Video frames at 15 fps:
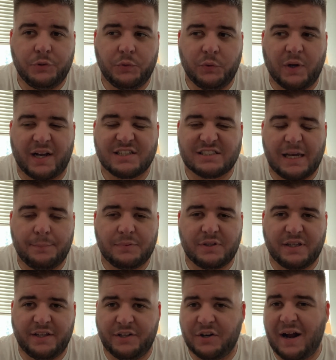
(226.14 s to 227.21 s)
to accept
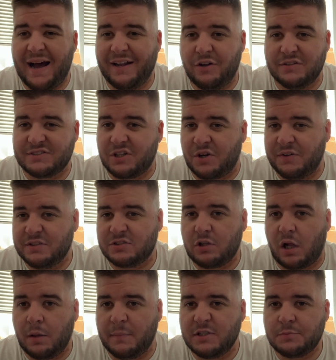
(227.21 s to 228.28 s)
either add-ons or
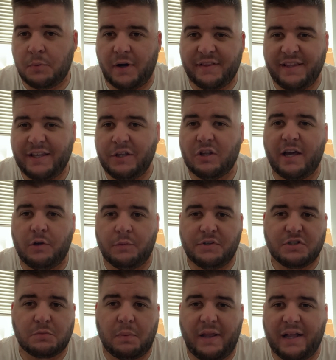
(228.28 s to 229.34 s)
installments. But I think United were
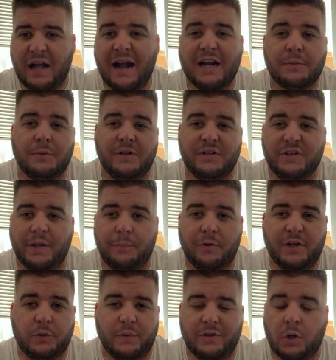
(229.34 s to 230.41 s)
just playing hardball to a
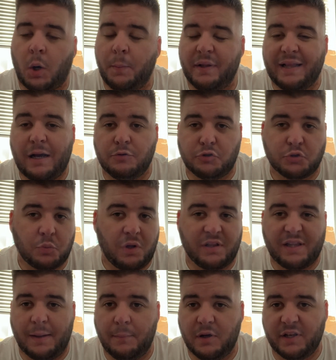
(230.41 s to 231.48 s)
point where Dortmund now just
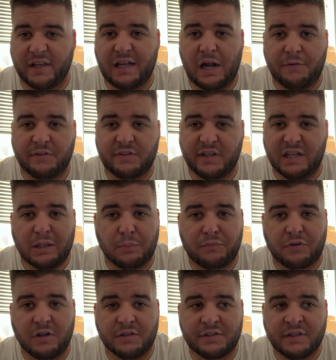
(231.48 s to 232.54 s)
want that money guaranteed up
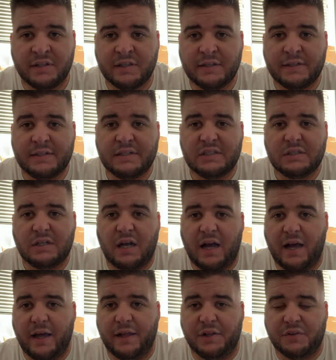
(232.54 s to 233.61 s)
front.
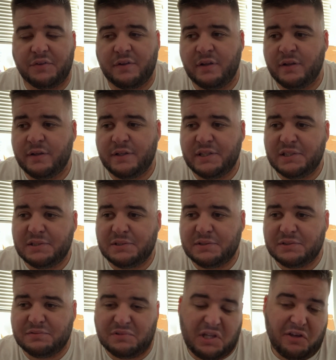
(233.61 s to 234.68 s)
And
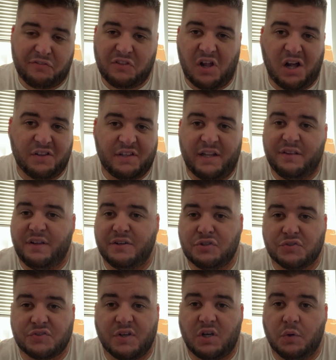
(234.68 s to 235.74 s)
if not, then they're
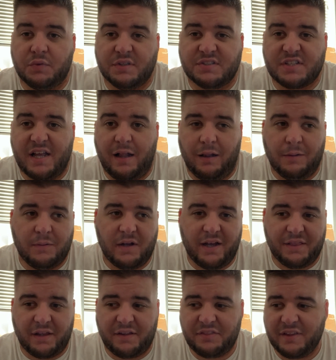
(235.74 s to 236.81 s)
just not going to sell.
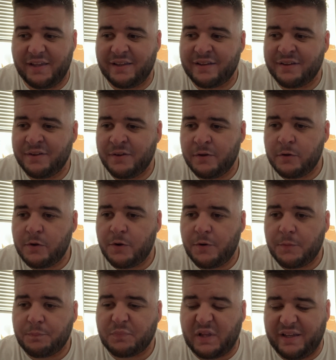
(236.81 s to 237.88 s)
And I think
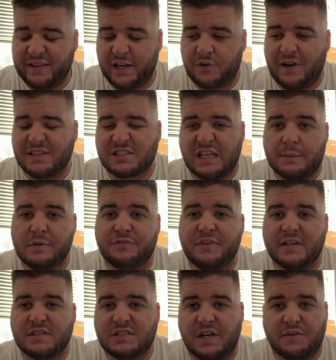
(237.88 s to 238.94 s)
in the grand scheme of
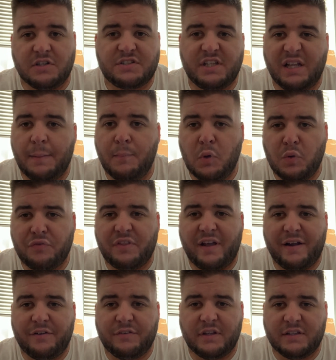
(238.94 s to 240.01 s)
things, there is still a move
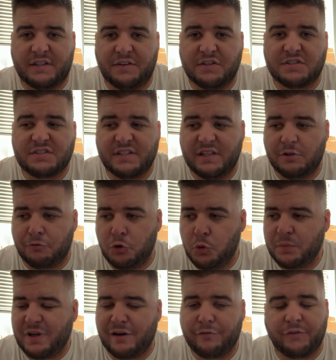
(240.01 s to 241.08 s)
there. There's still
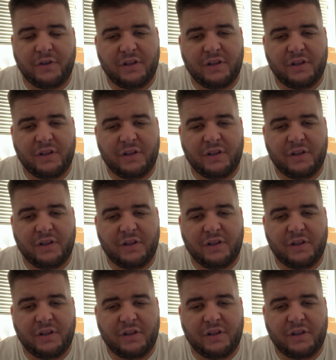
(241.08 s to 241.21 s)
room there for